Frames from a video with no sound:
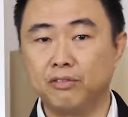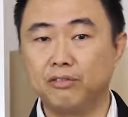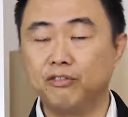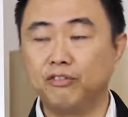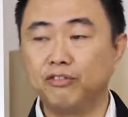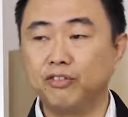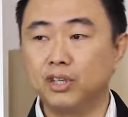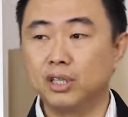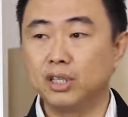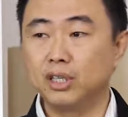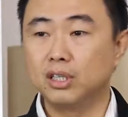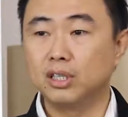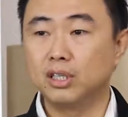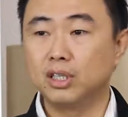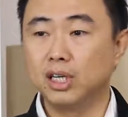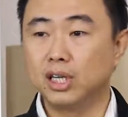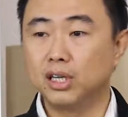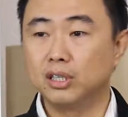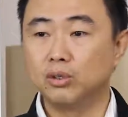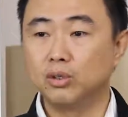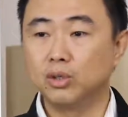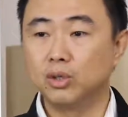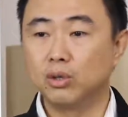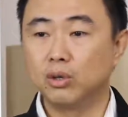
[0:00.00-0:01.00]
the fear
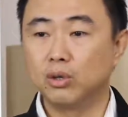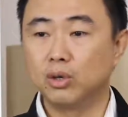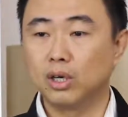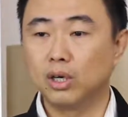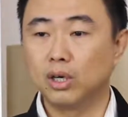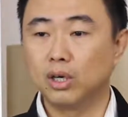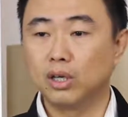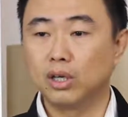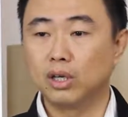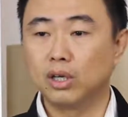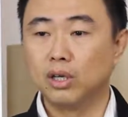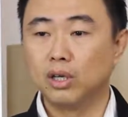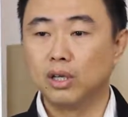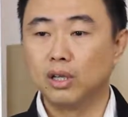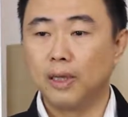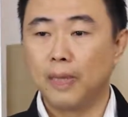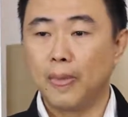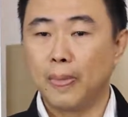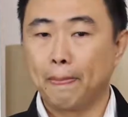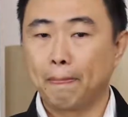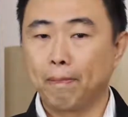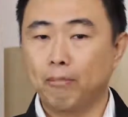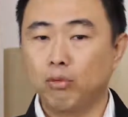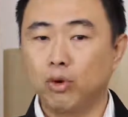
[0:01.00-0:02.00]
that
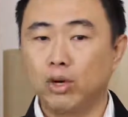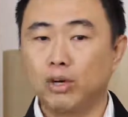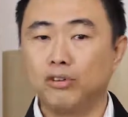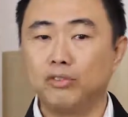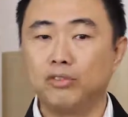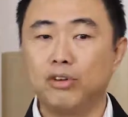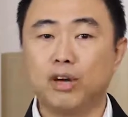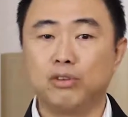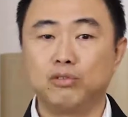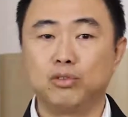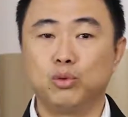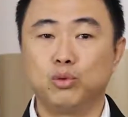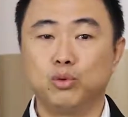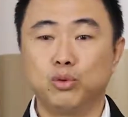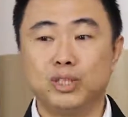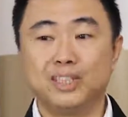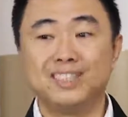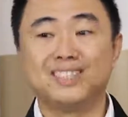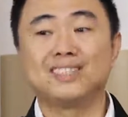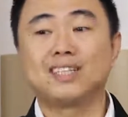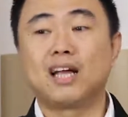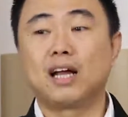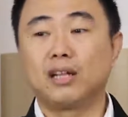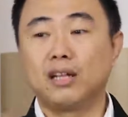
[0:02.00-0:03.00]
what if you have to
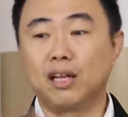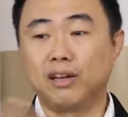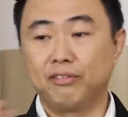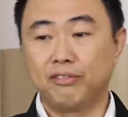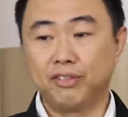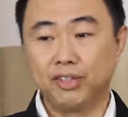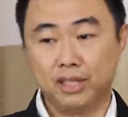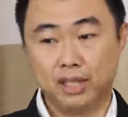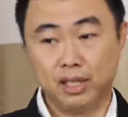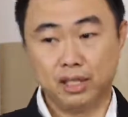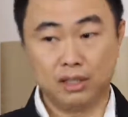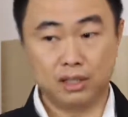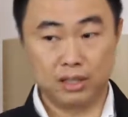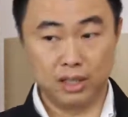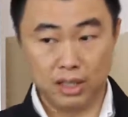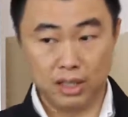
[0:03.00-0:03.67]
restart everything